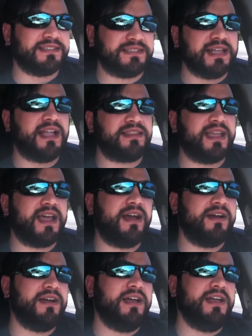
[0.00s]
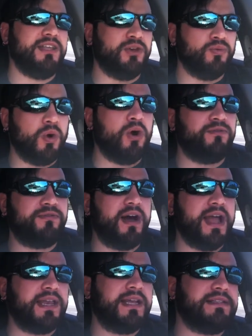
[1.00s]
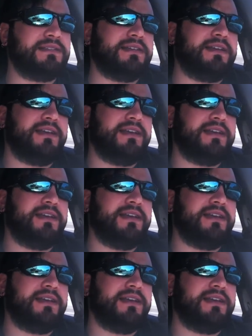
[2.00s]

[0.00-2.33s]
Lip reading: It's not there. You won't find it.